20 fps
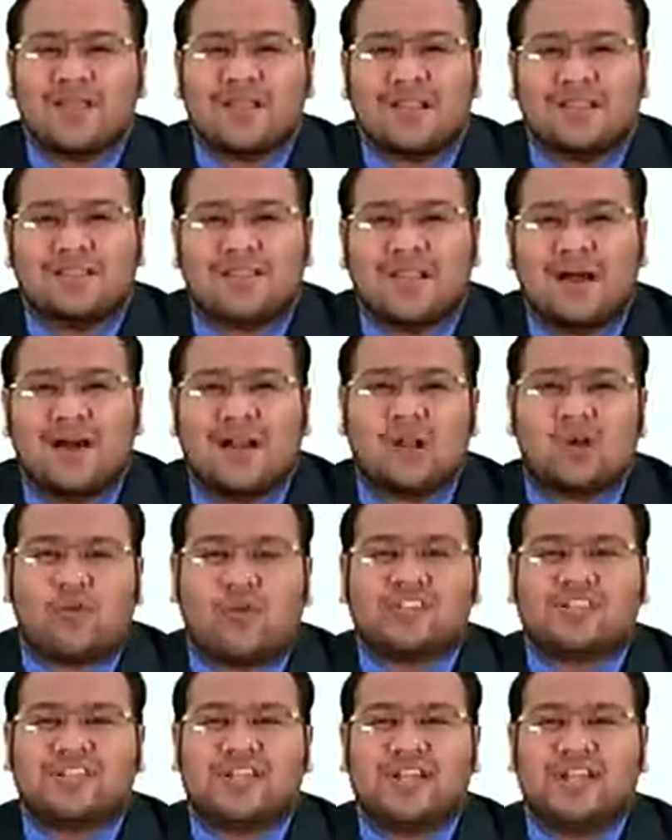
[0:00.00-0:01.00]
The third
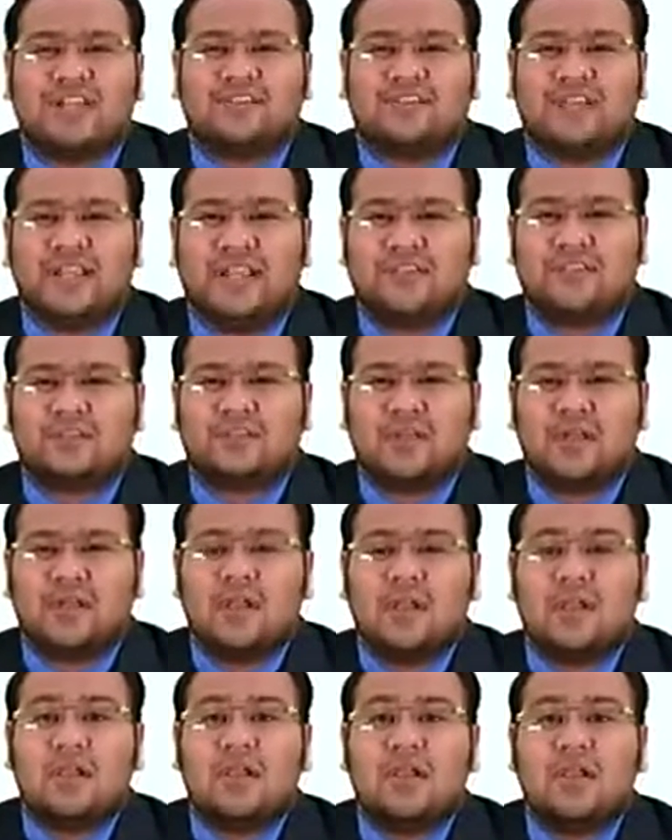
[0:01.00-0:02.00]
question, it says,
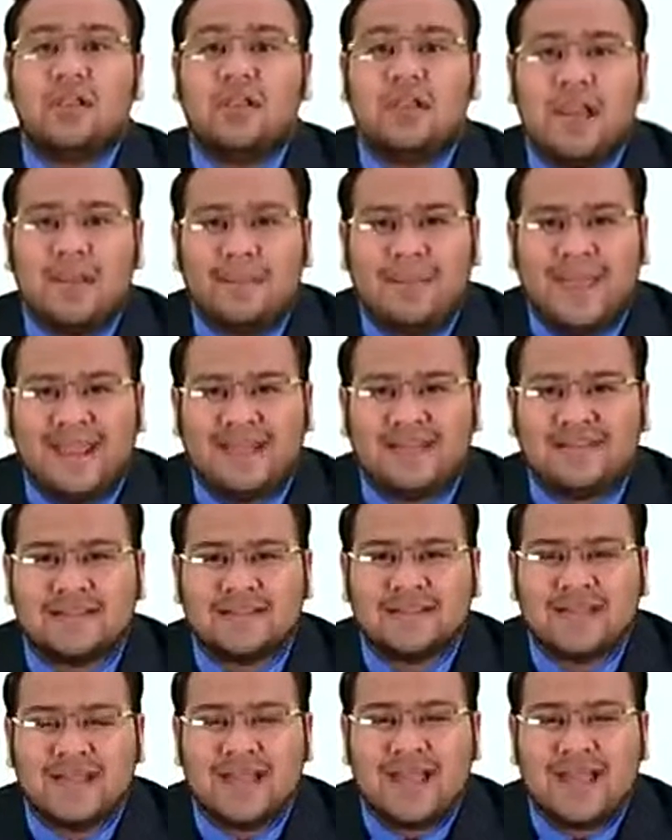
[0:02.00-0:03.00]
limit